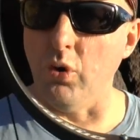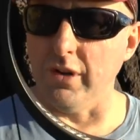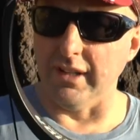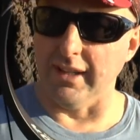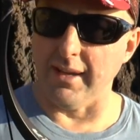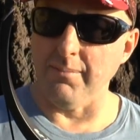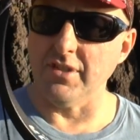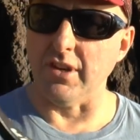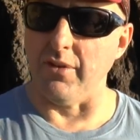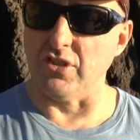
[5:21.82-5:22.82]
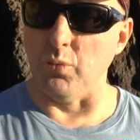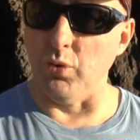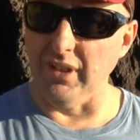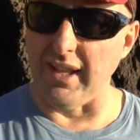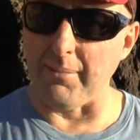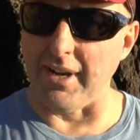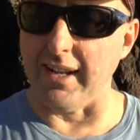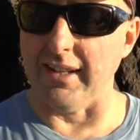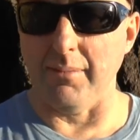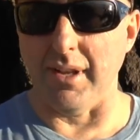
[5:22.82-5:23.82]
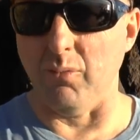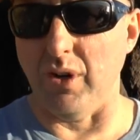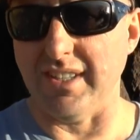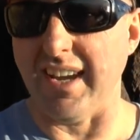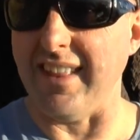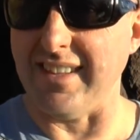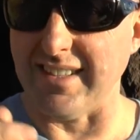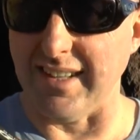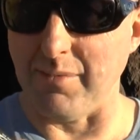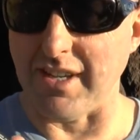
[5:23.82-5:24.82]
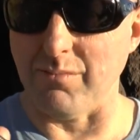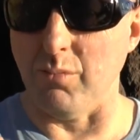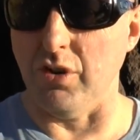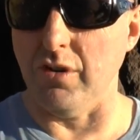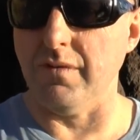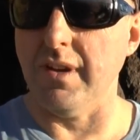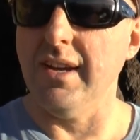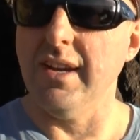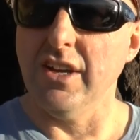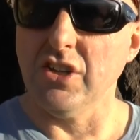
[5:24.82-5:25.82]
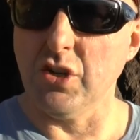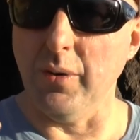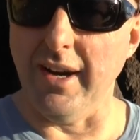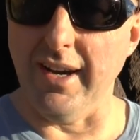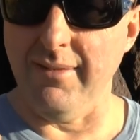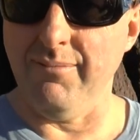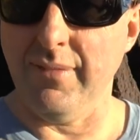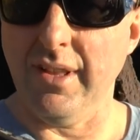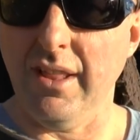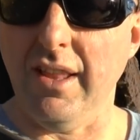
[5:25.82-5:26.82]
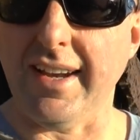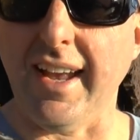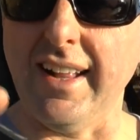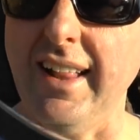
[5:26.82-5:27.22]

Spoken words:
wood limb, so it was a wood laminate limb, and once again, this limb doesn't move, to a like a